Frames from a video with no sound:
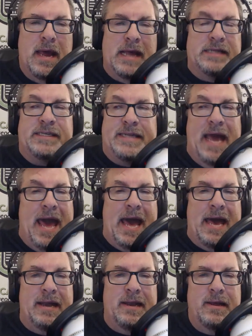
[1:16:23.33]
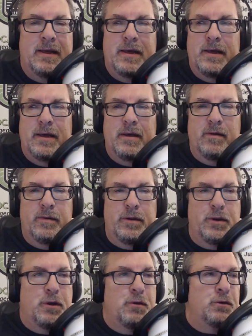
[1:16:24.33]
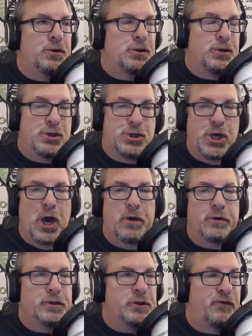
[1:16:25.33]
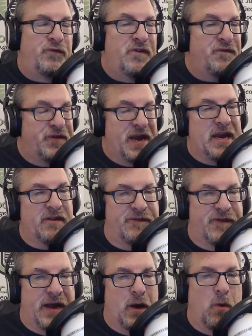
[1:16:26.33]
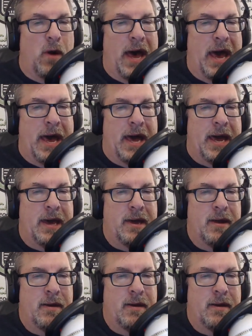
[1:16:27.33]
Instead, you chose 15 feet away